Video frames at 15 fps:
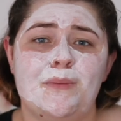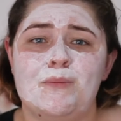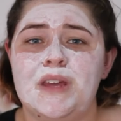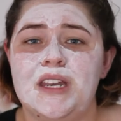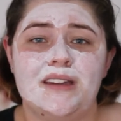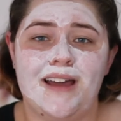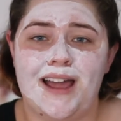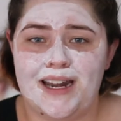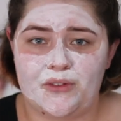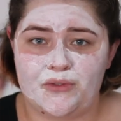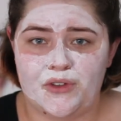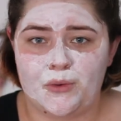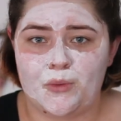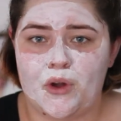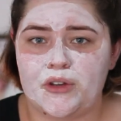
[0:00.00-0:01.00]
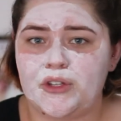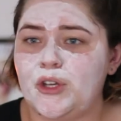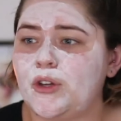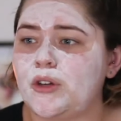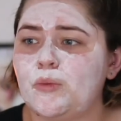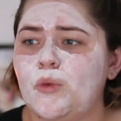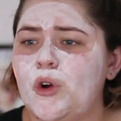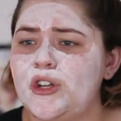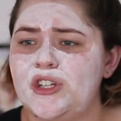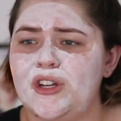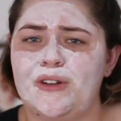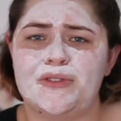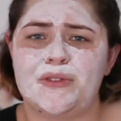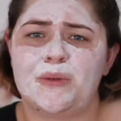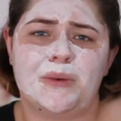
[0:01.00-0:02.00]
midnight if you want. You can watch it
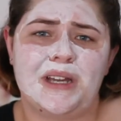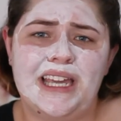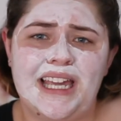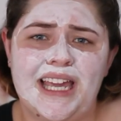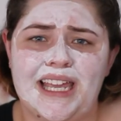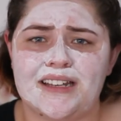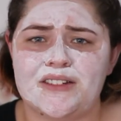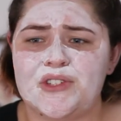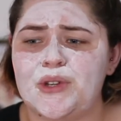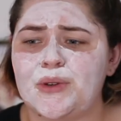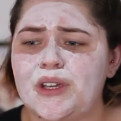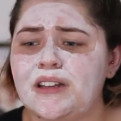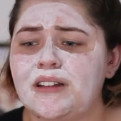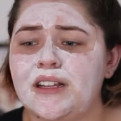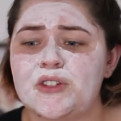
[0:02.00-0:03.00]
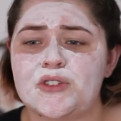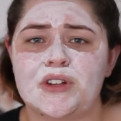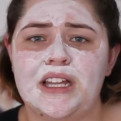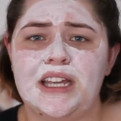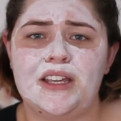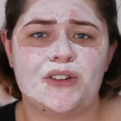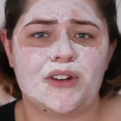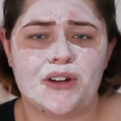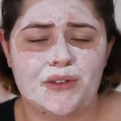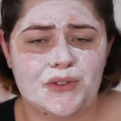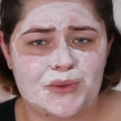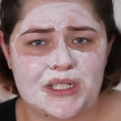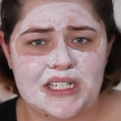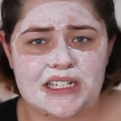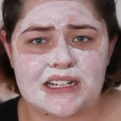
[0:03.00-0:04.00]
on the weekend. You can literally, you don't have
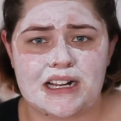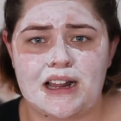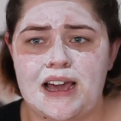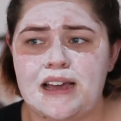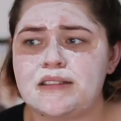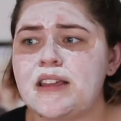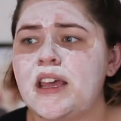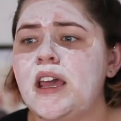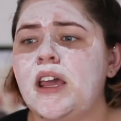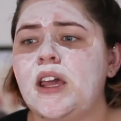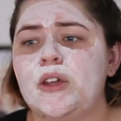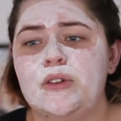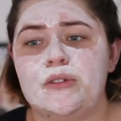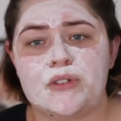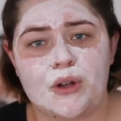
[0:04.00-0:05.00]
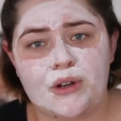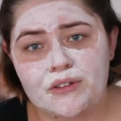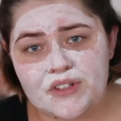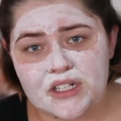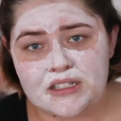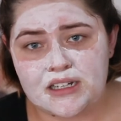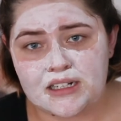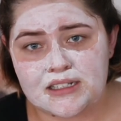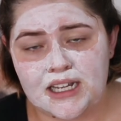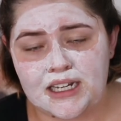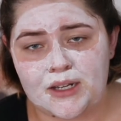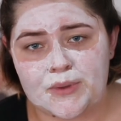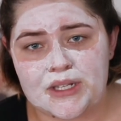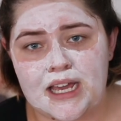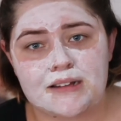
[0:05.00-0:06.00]
to attend a class. You don't have to stick to
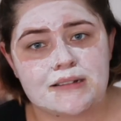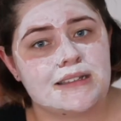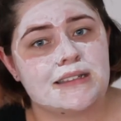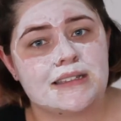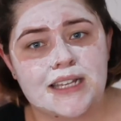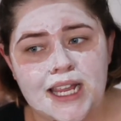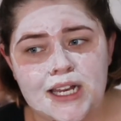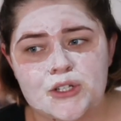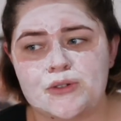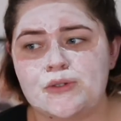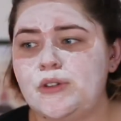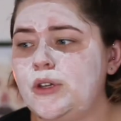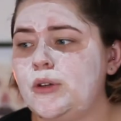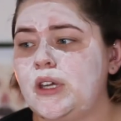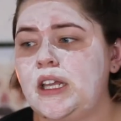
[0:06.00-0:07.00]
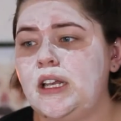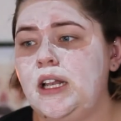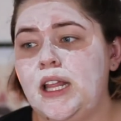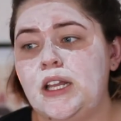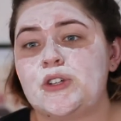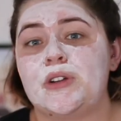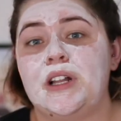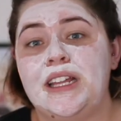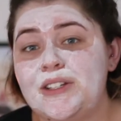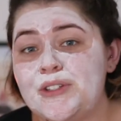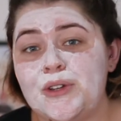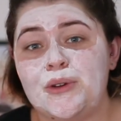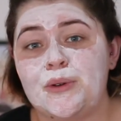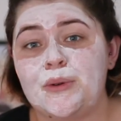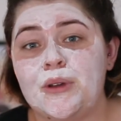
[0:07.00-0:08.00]
anyone else's schedule. You can literally
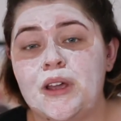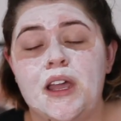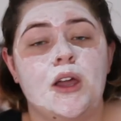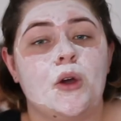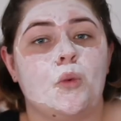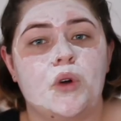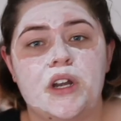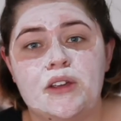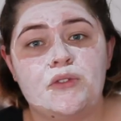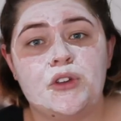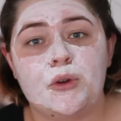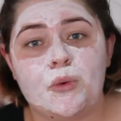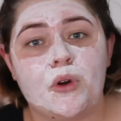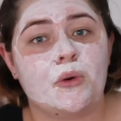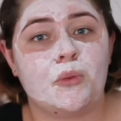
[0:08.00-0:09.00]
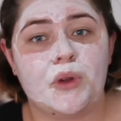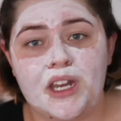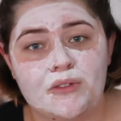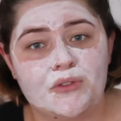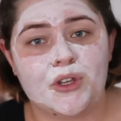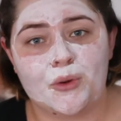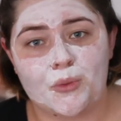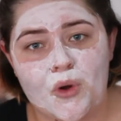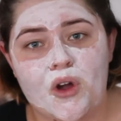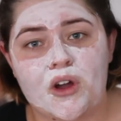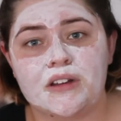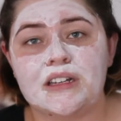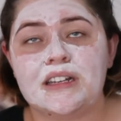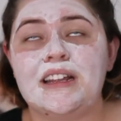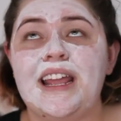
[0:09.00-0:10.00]
do whatever you want, whenever you
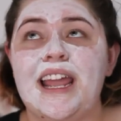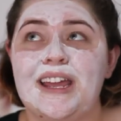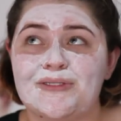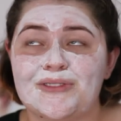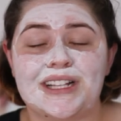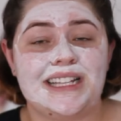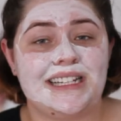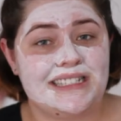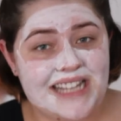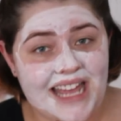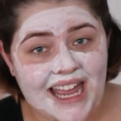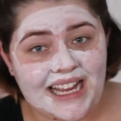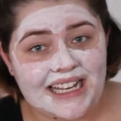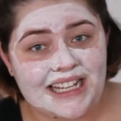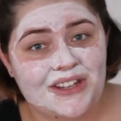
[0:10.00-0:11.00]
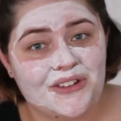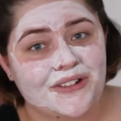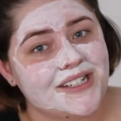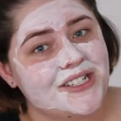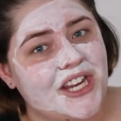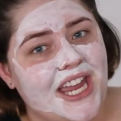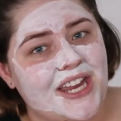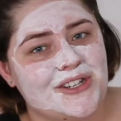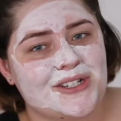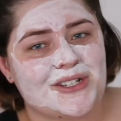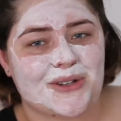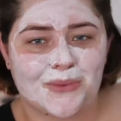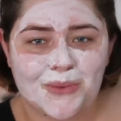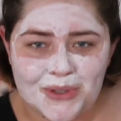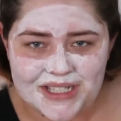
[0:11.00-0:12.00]
want, and really tailor your education
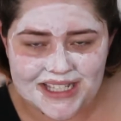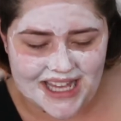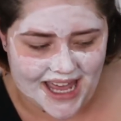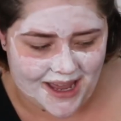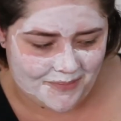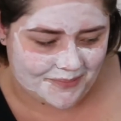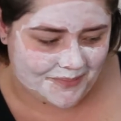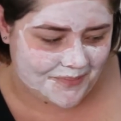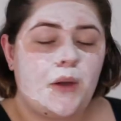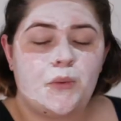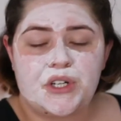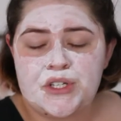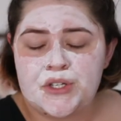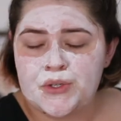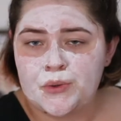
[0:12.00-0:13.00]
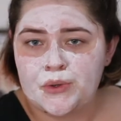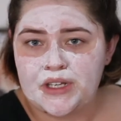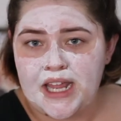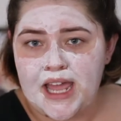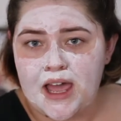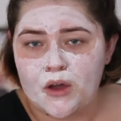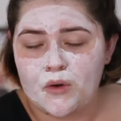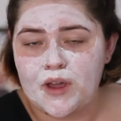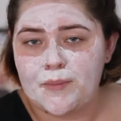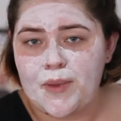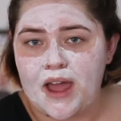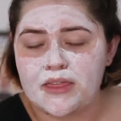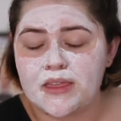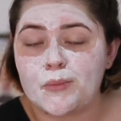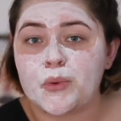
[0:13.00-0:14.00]
towards that. I want to talk now
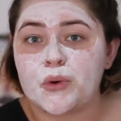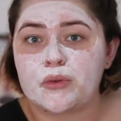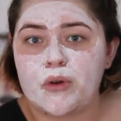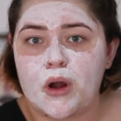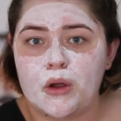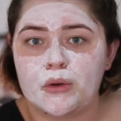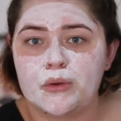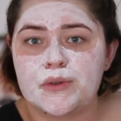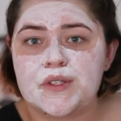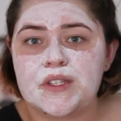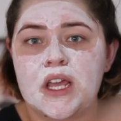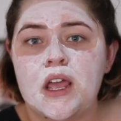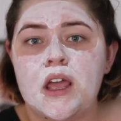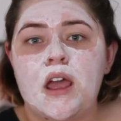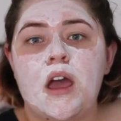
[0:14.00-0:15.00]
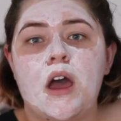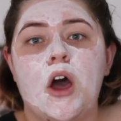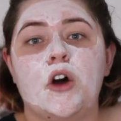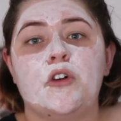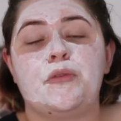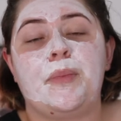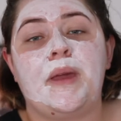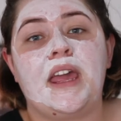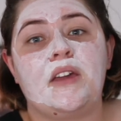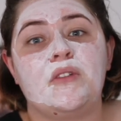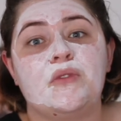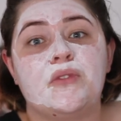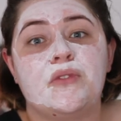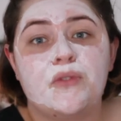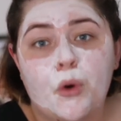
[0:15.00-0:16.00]
about the pros of
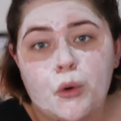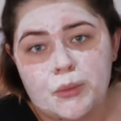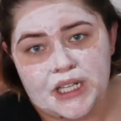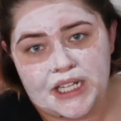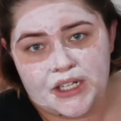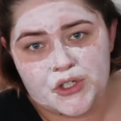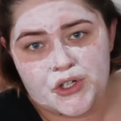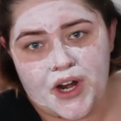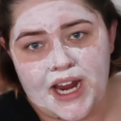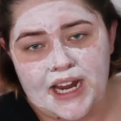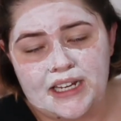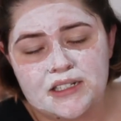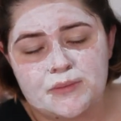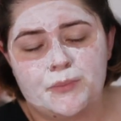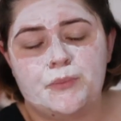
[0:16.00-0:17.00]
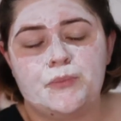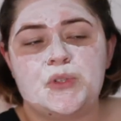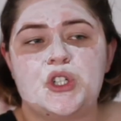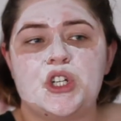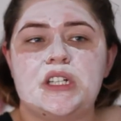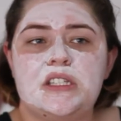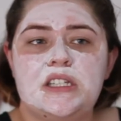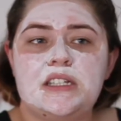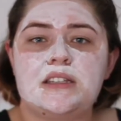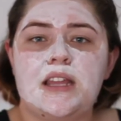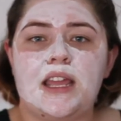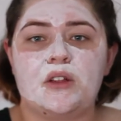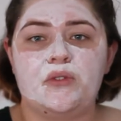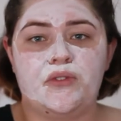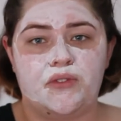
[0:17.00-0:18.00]
being formally trained, just as
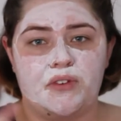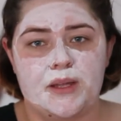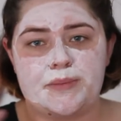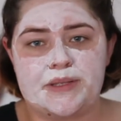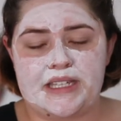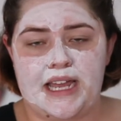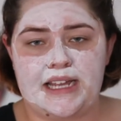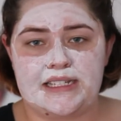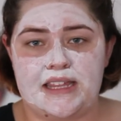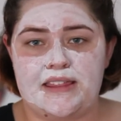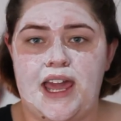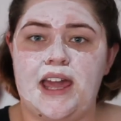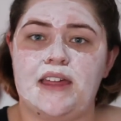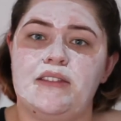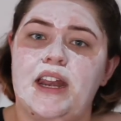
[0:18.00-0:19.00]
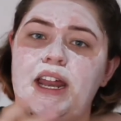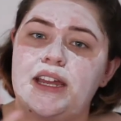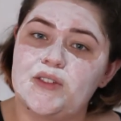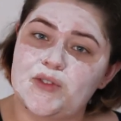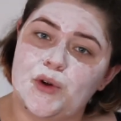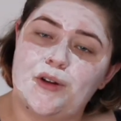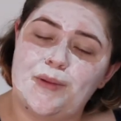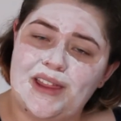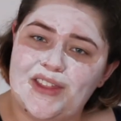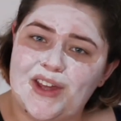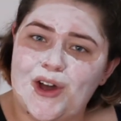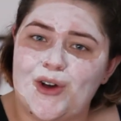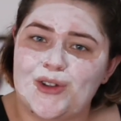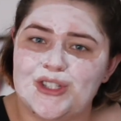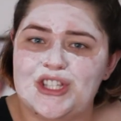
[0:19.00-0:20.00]
like a flip side to that, and then I can talk about the
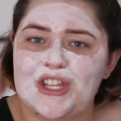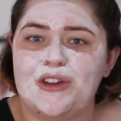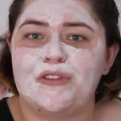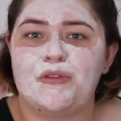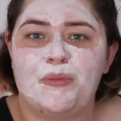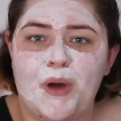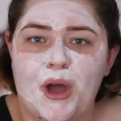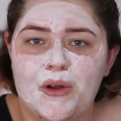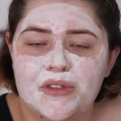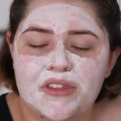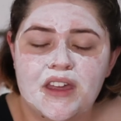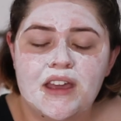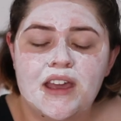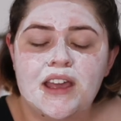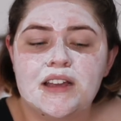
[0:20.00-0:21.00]
cons of both.